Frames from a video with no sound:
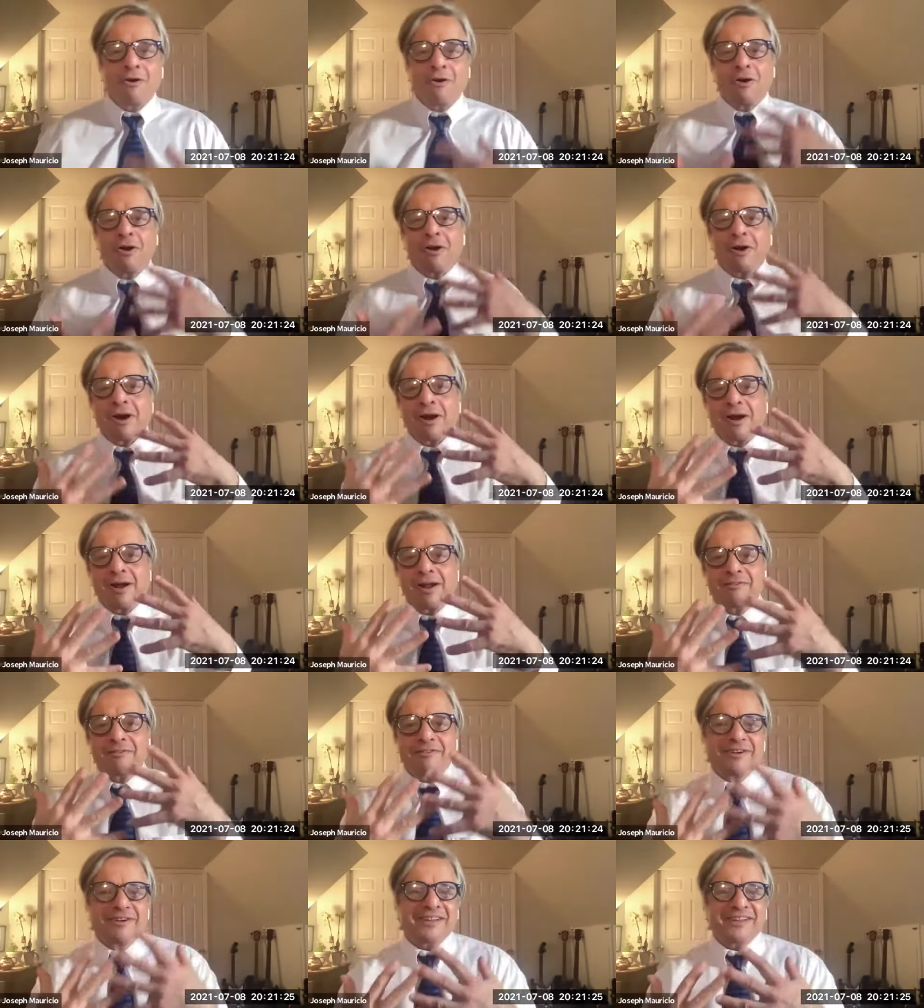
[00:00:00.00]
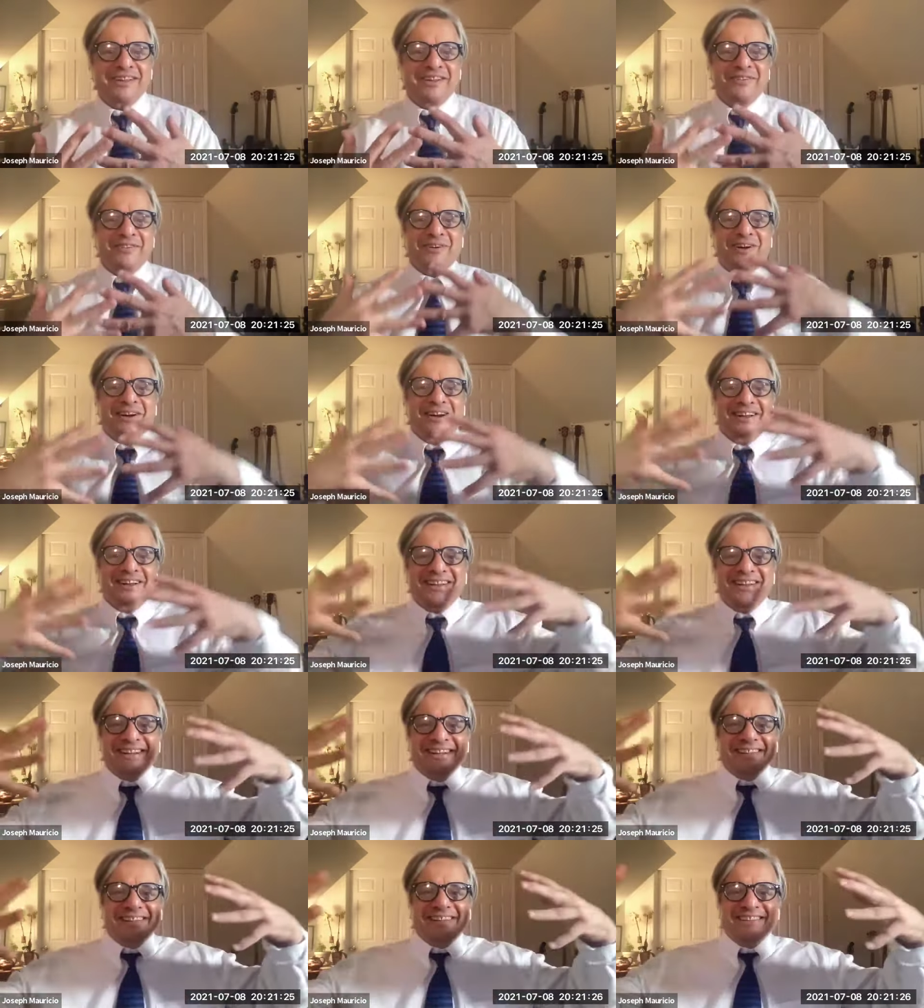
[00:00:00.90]
or I really want
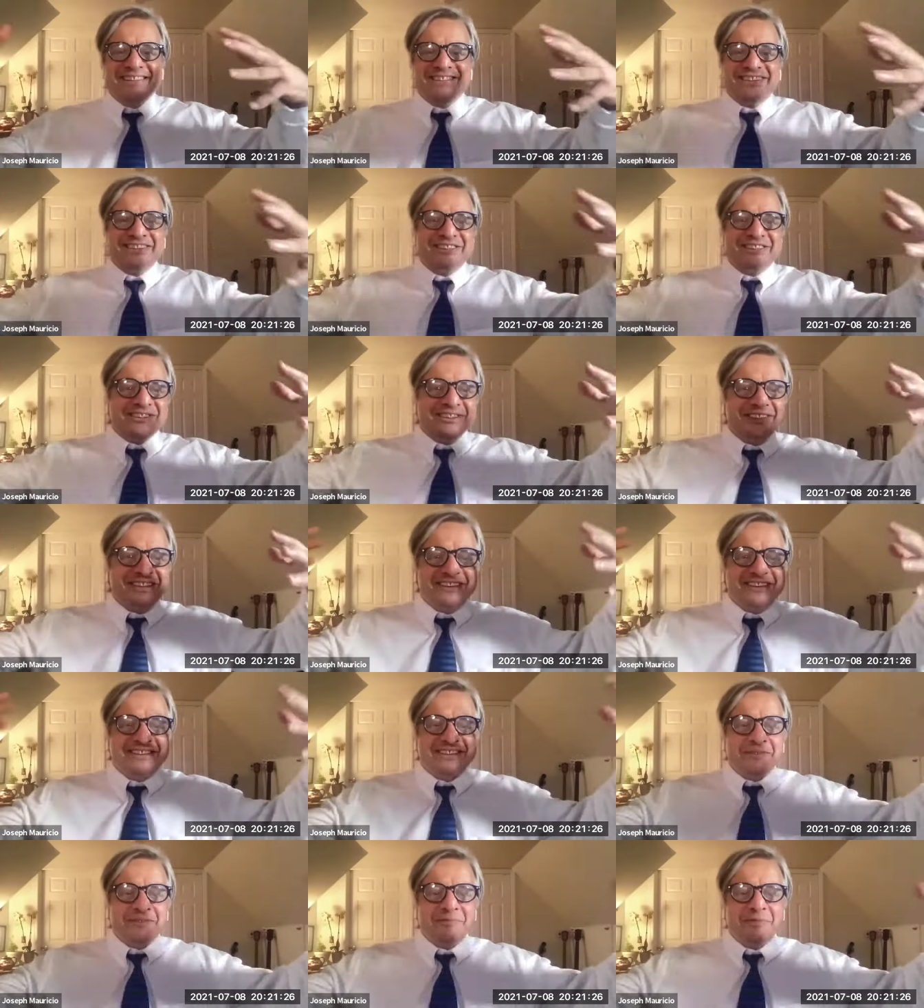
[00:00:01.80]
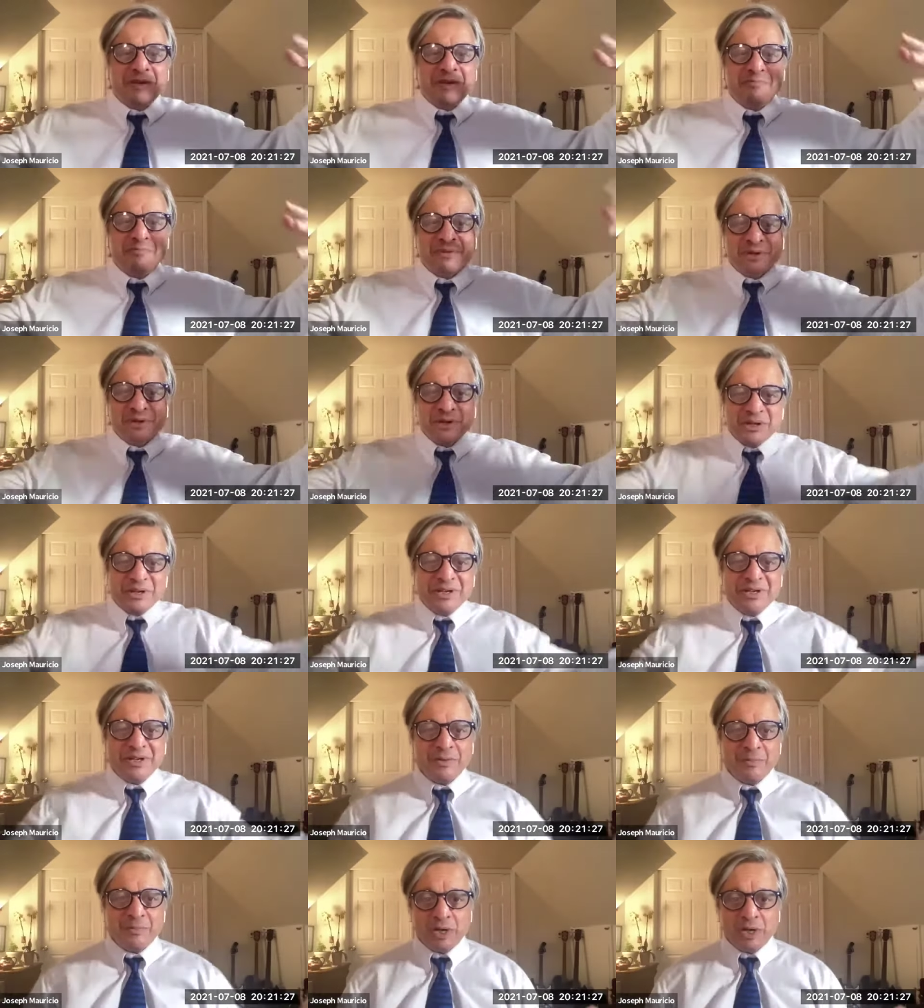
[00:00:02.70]
to enjoy something
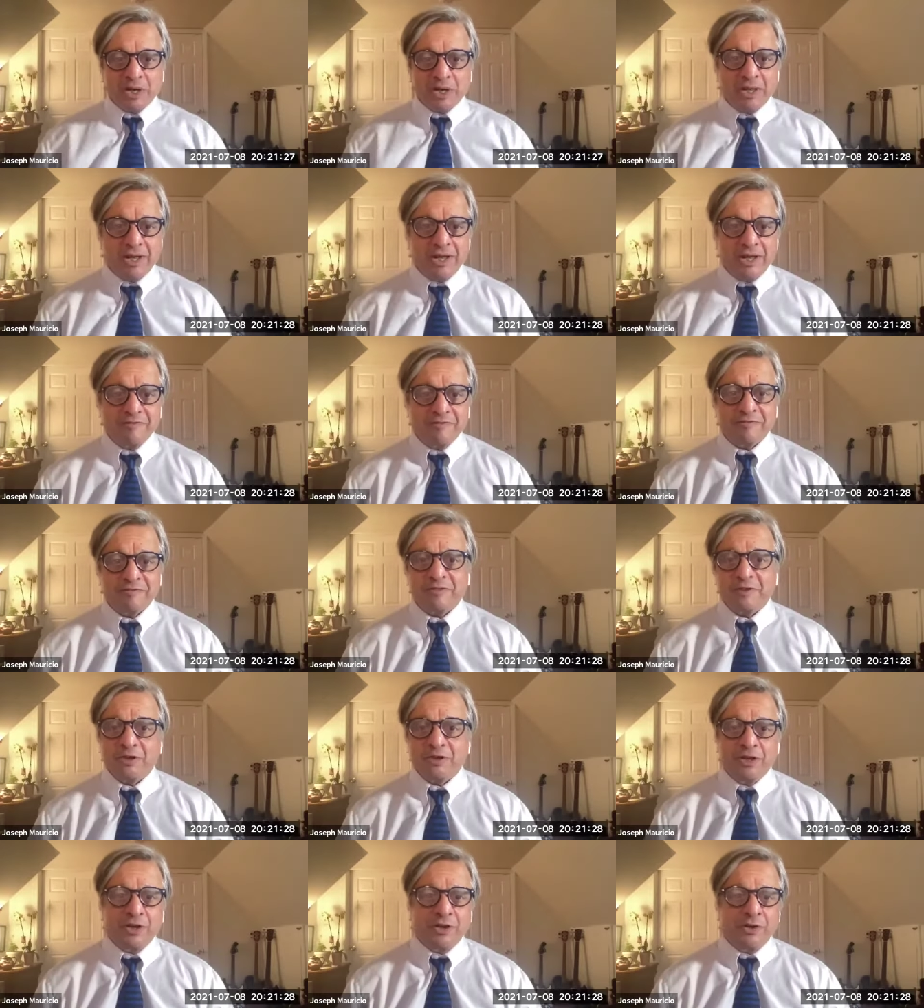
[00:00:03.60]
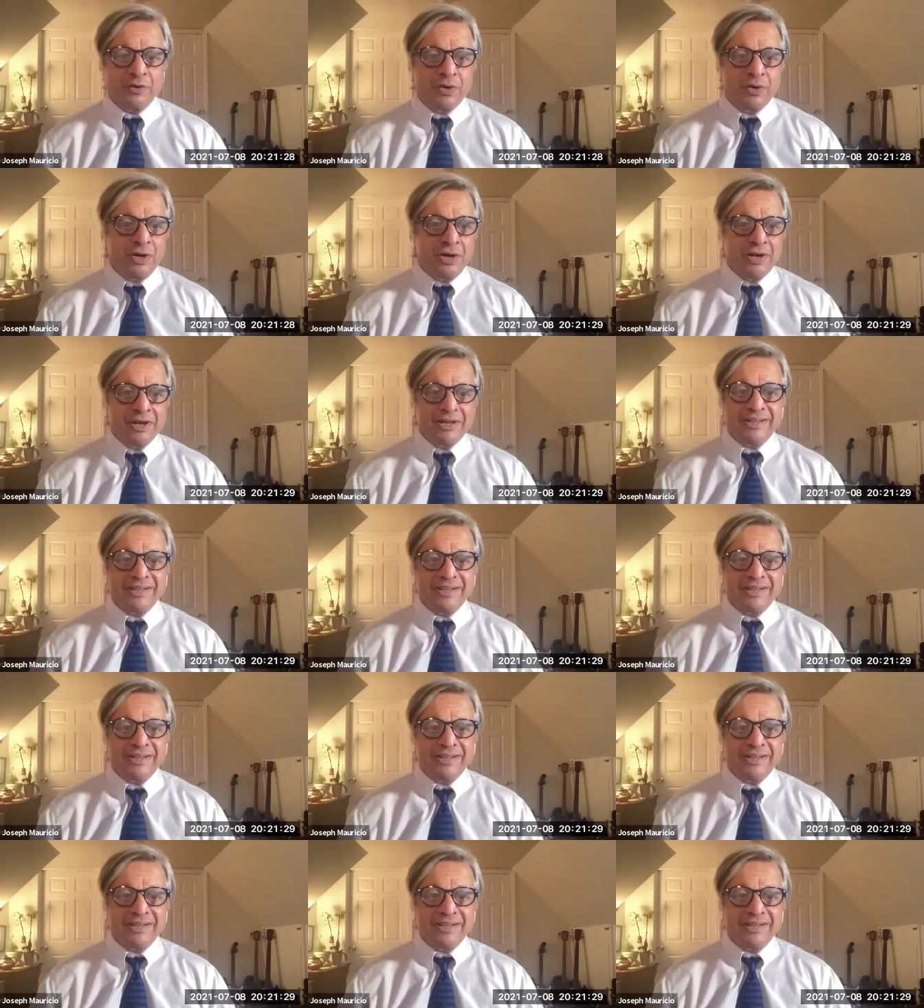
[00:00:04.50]
brilliant in my life, you know,